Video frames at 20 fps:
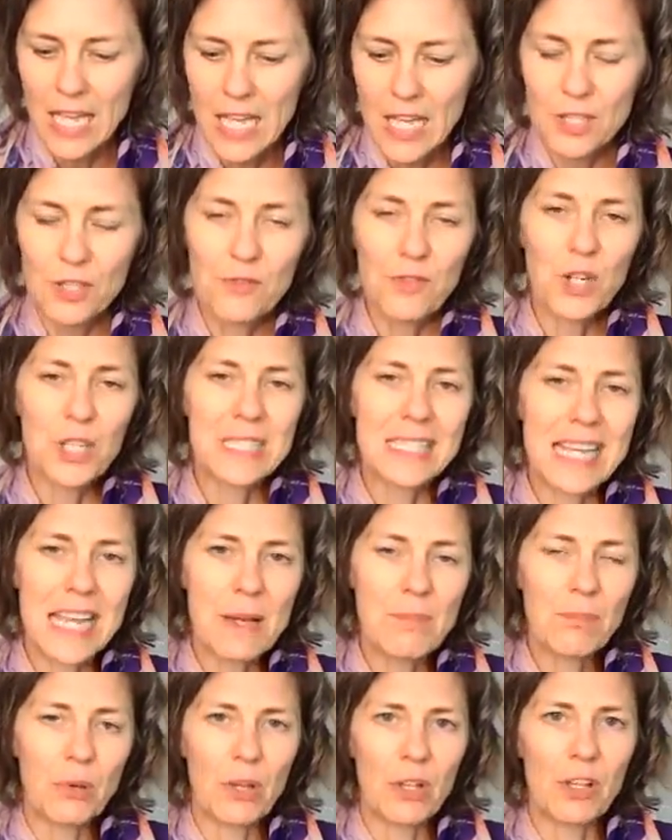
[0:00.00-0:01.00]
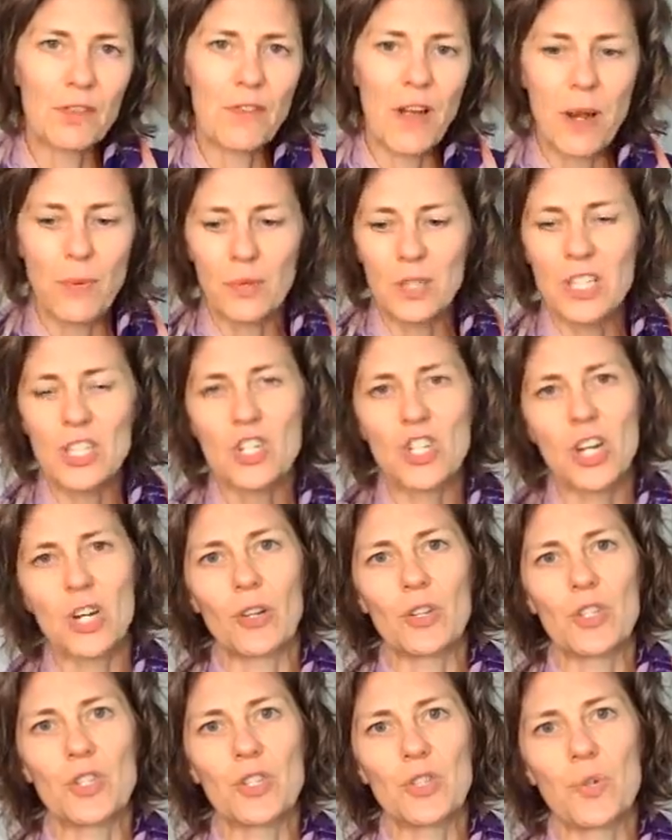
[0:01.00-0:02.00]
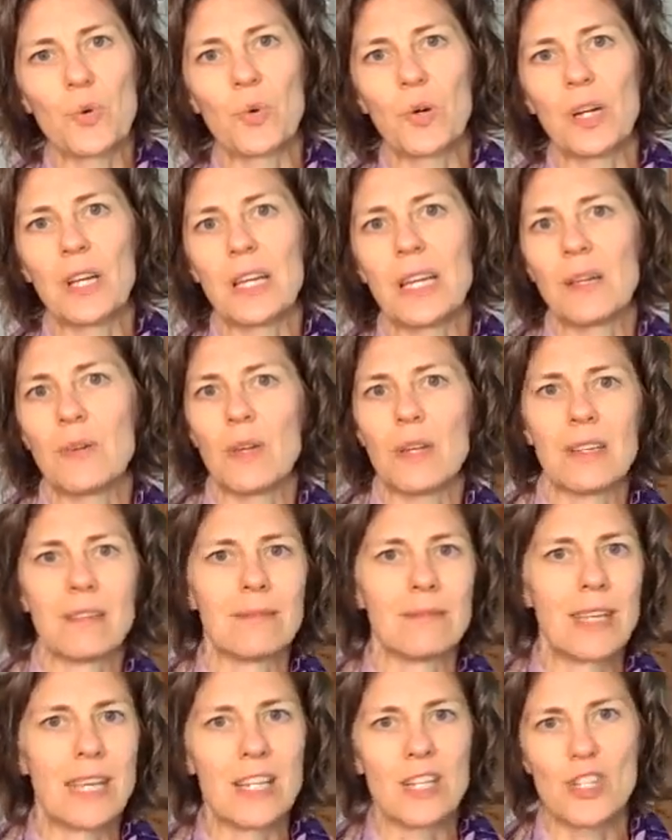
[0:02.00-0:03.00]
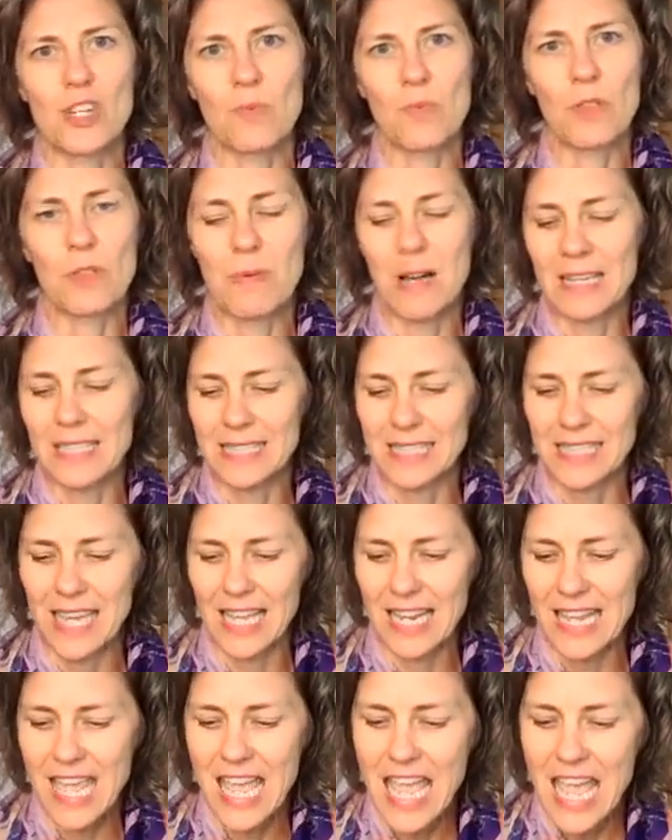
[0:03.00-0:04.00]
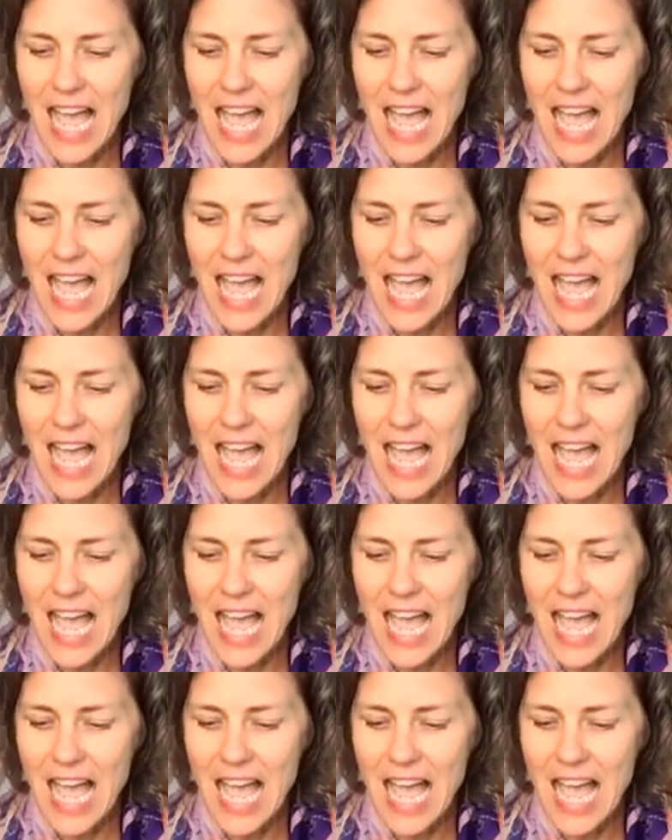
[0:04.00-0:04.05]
So for example, if I were to share a story engaging with my son,